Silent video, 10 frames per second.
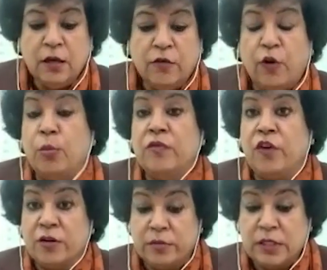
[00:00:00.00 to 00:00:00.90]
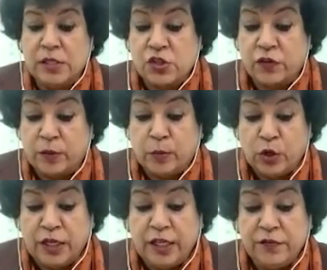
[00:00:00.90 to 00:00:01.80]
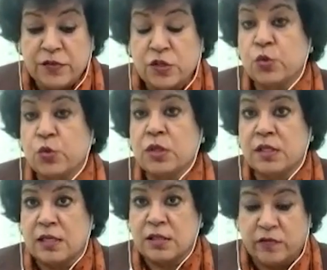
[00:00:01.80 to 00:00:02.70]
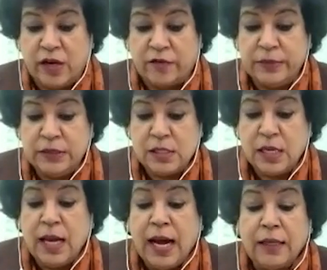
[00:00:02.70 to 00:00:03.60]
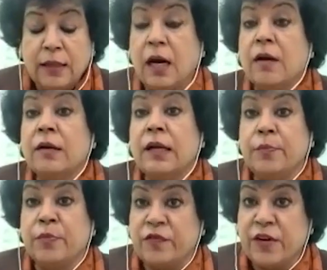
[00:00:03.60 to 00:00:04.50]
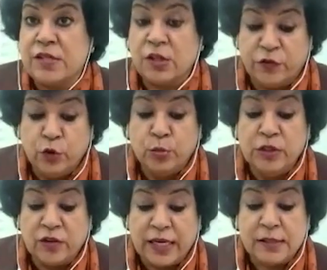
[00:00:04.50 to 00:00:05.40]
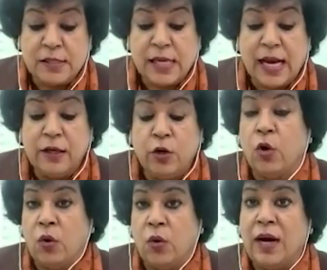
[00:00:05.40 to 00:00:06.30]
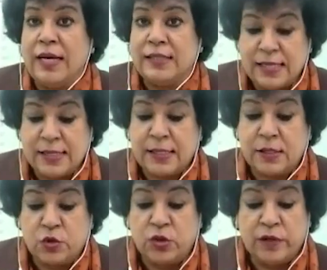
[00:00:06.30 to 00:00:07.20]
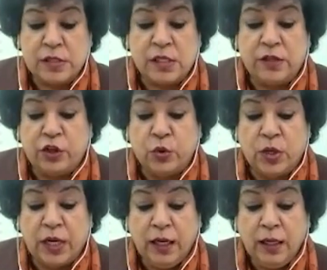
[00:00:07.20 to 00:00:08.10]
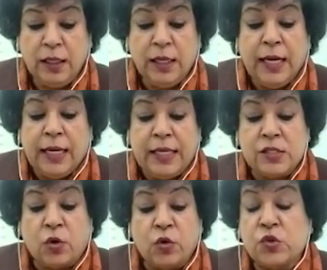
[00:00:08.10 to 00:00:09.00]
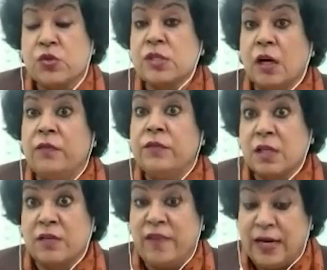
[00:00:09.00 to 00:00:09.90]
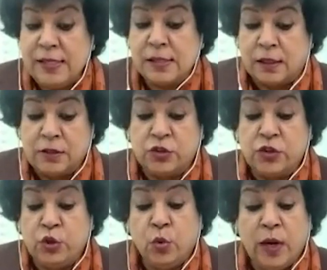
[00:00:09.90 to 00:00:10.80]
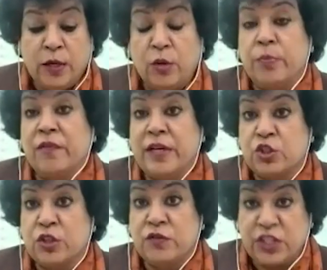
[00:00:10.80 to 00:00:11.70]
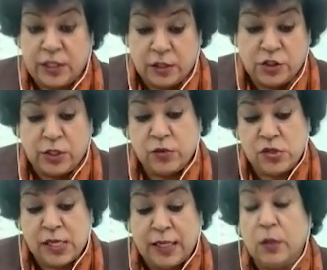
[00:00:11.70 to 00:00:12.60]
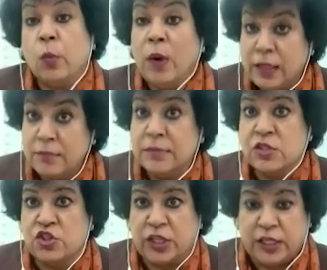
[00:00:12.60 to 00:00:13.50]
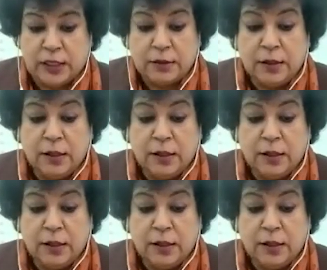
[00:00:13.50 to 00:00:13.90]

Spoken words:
former foreign minister of the Maldives in two successive governments, and currently professor of human rights and law at Essex University in the UK. He's also served as advisor to the UN on prevention of genocide. Welcome, Mr. Shaheed.